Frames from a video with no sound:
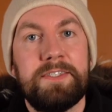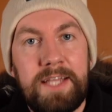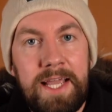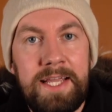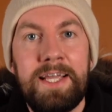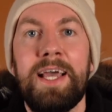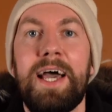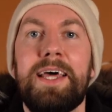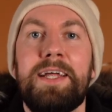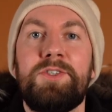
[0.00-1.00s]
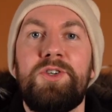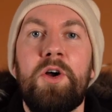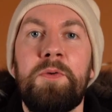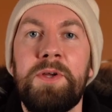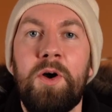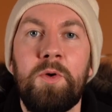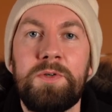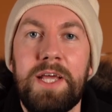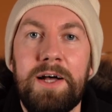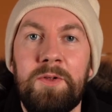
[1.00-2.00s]
stay at a charming
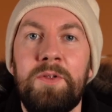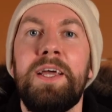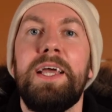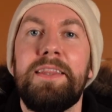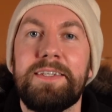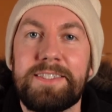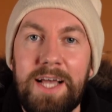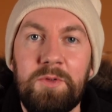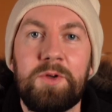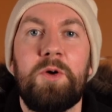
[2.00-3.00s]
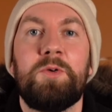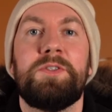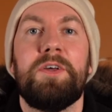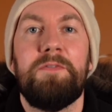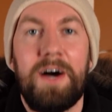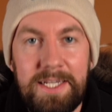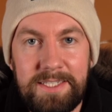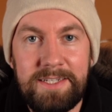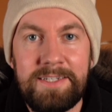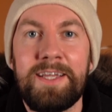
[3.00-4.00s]
hotel on the south coast of
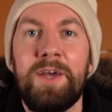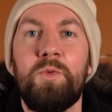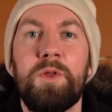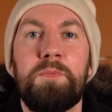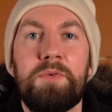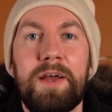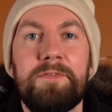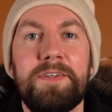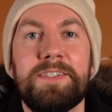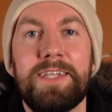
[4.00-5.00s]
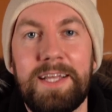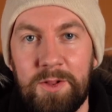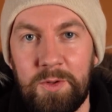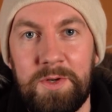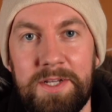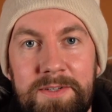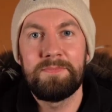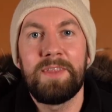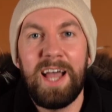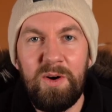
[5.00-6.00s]
Iceland with breakfast included.
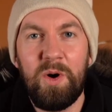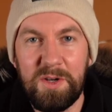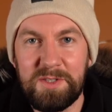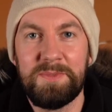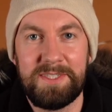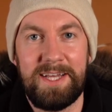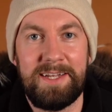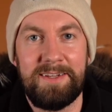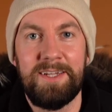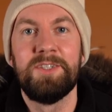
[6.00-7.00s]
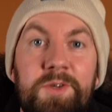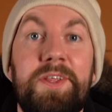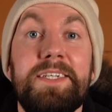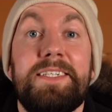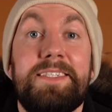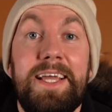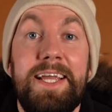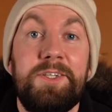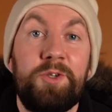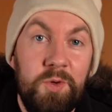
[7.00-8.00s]
How awesome is that? So this is
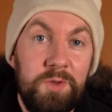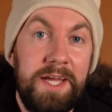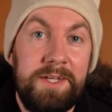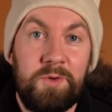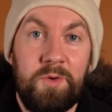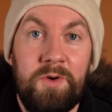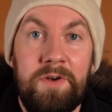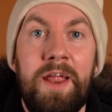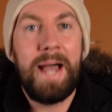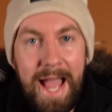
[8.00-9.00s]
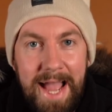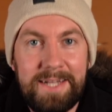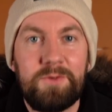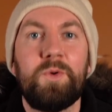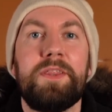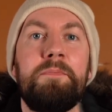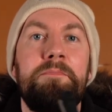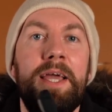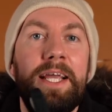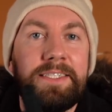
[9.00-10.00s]
a 2-day tour packed with
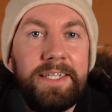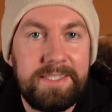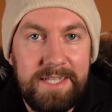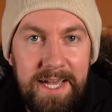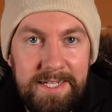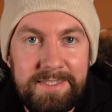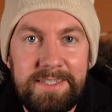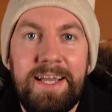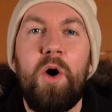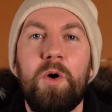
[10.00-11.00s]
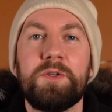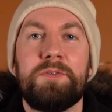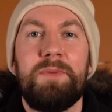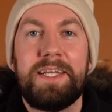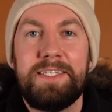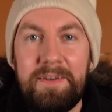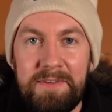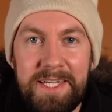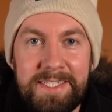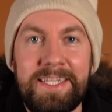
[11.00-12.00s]
amazing sights, awesome
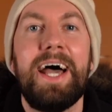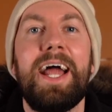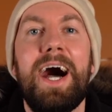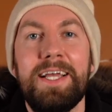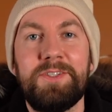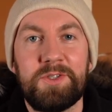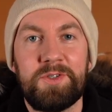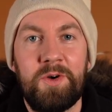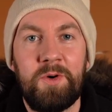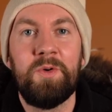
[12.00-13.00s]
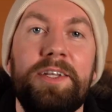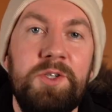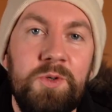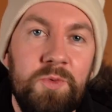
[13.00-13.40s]
activities, and I just know you